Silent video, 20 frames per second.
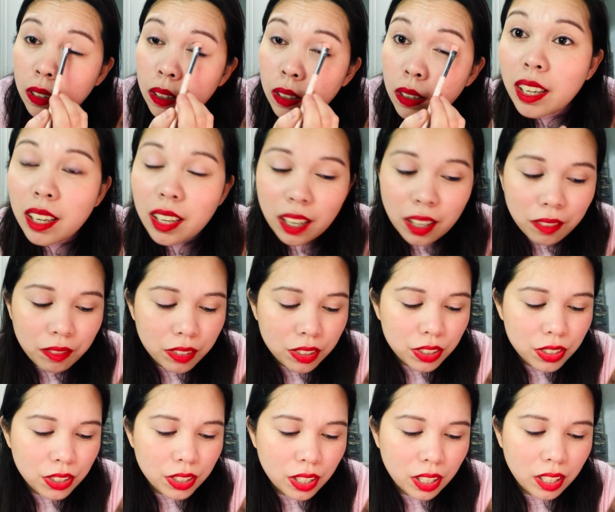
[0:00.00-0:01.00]
I love this
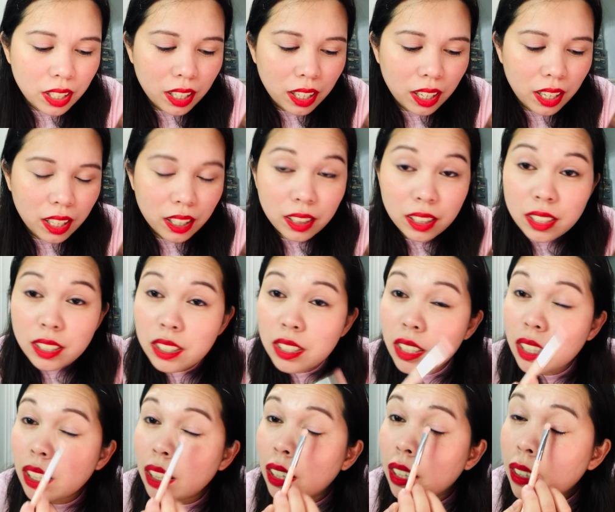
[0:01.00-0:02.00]
shade. I like the
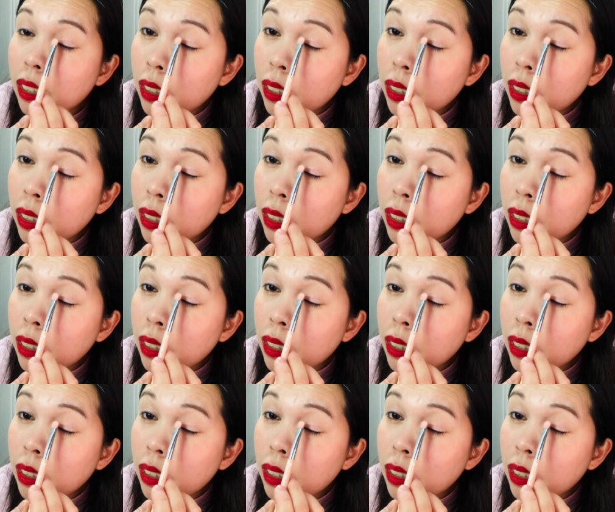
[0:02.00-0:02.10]
shade.